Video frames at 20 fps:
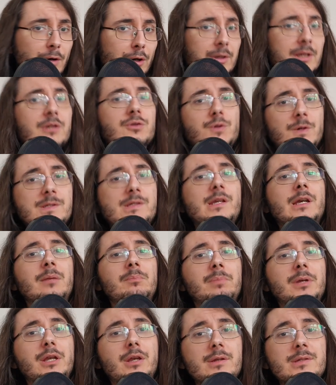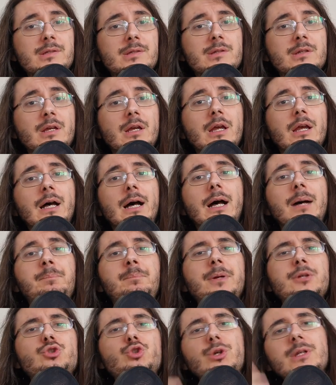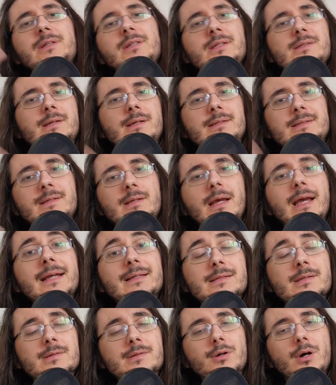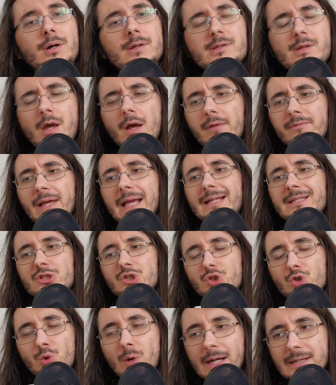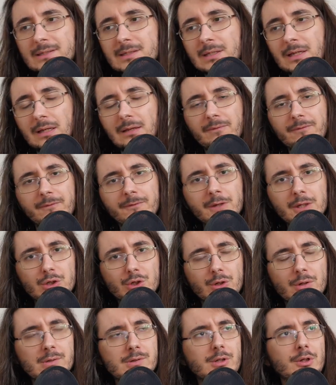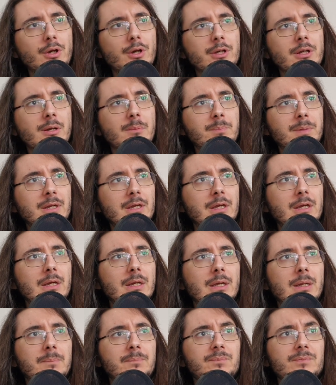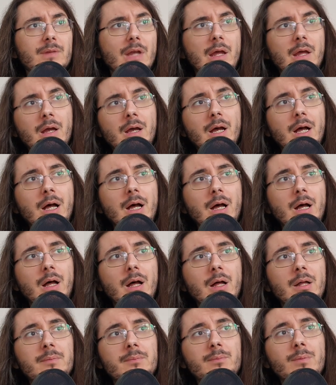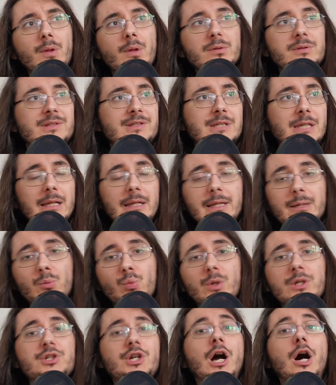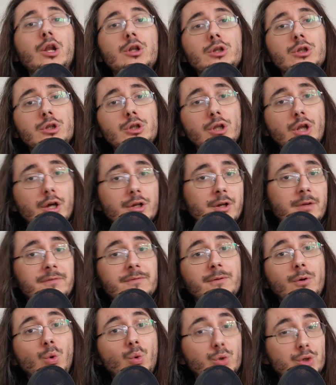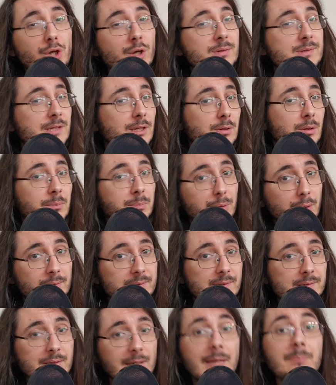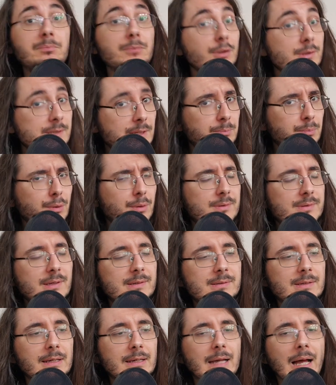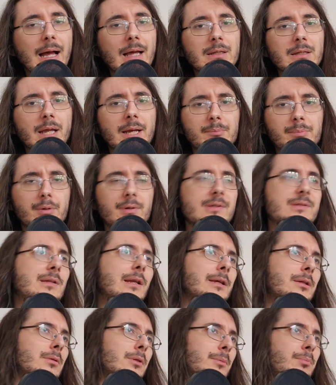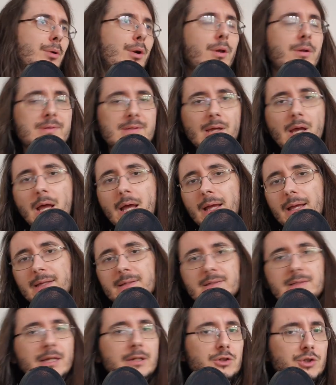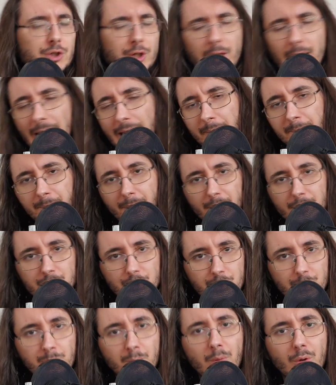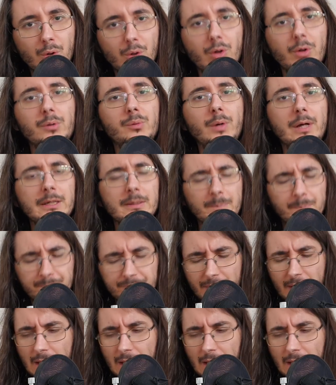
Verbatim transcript: very interesting because uh, by doing this ex exercise of extracting features, you're going to be uh, dealing with a lot of audio signal processing and music processing uh, libraries like Librosa, Essentia, and a bunch more, right?